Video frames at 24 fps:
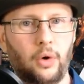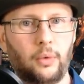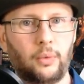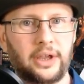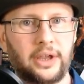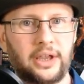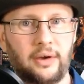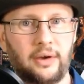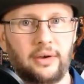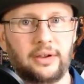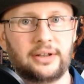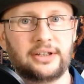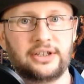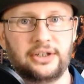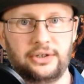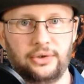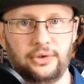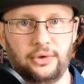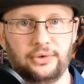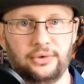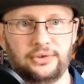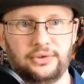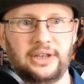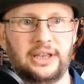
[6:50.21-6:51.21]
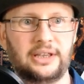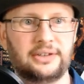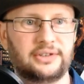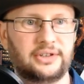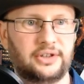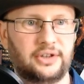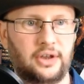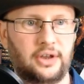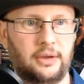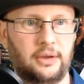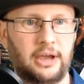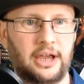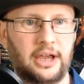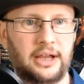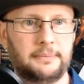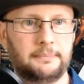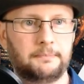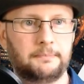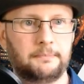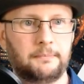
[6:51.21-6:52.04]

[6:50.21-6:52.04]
we're going to use as a domain.